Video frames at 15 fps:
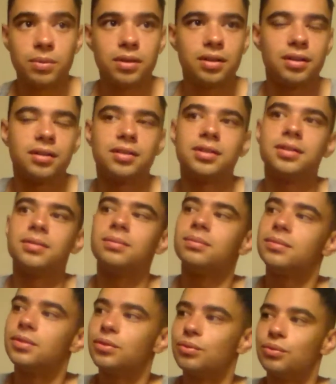because
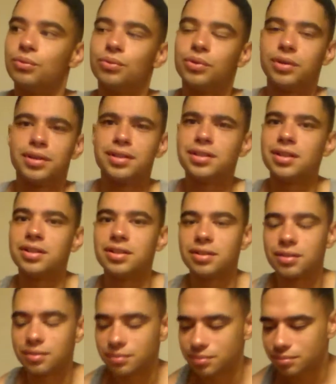we're in such
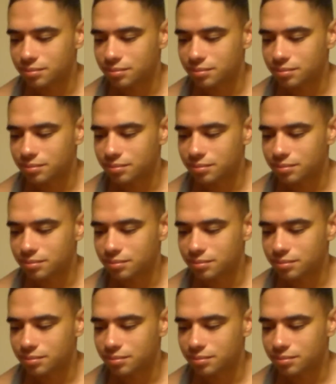a